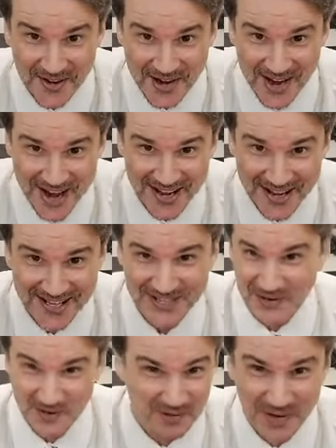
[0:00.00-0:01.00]
Okay,
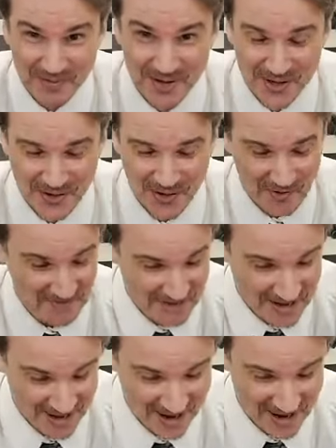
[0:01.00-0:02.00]
so it's really pretty cool.
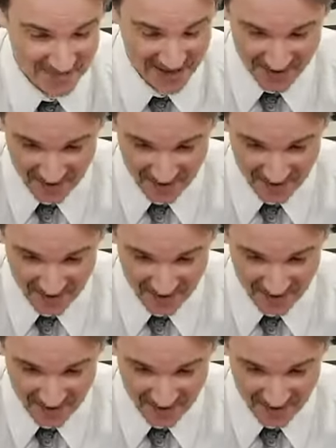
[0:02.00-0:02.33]
They